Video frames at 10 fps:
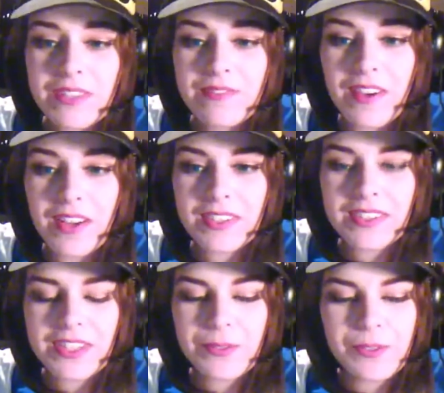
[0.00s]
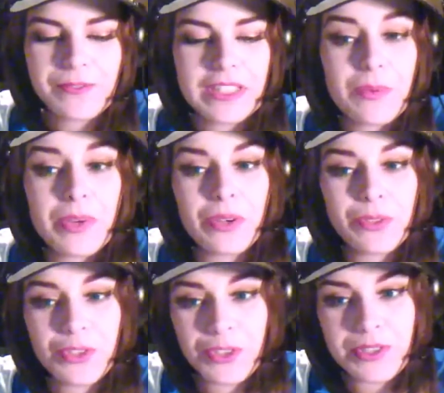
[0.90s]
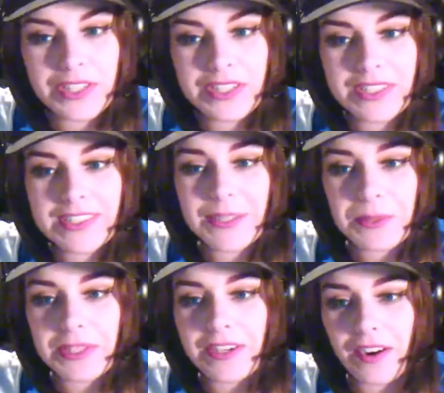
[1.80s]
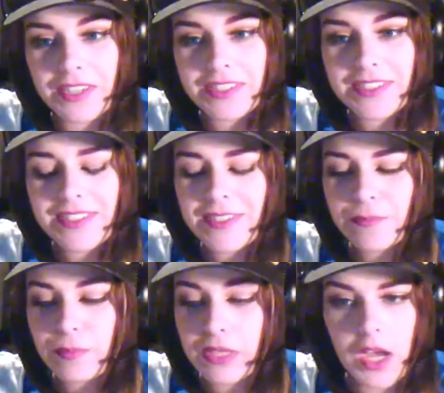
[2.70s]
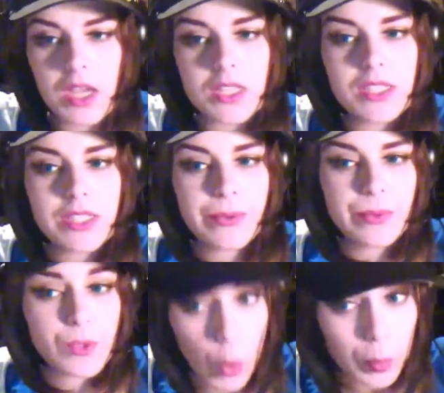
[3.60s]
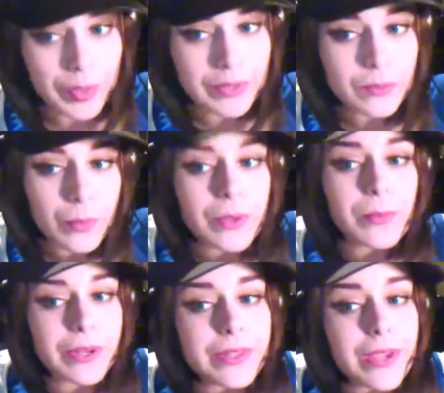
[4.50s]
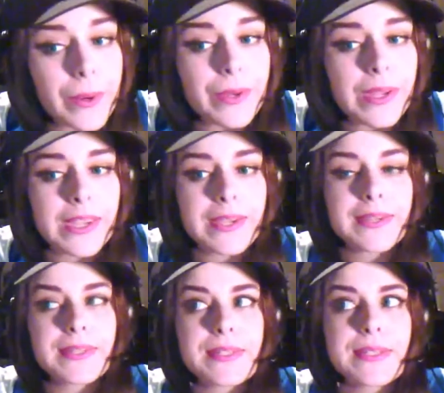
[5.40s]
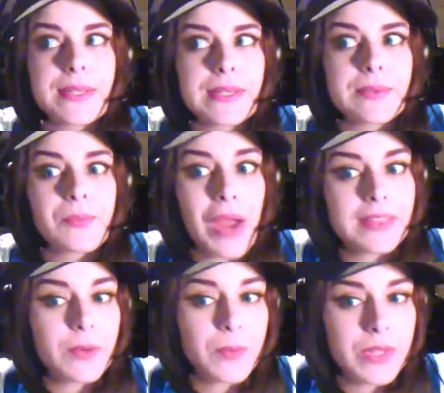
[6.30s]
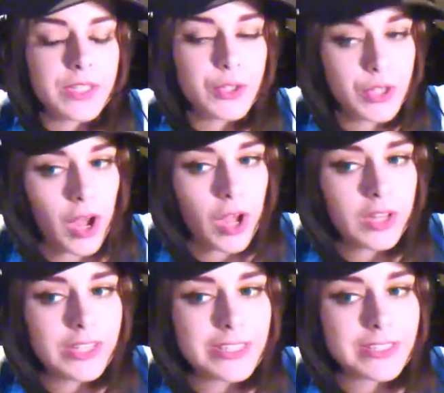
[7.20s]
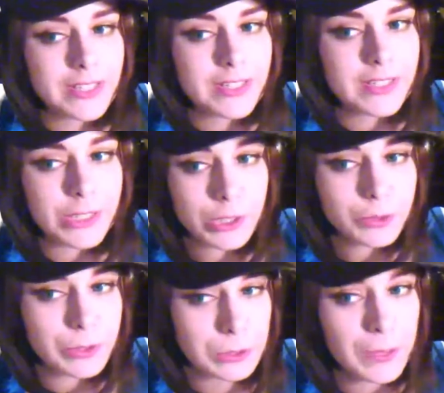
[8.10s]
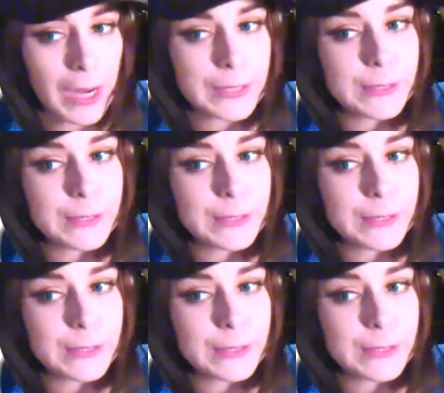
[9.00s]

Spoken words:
fun. It was really weird shooting in the Thule Gardens because it was open when we were there, and the ride that we shot on is a children's ride.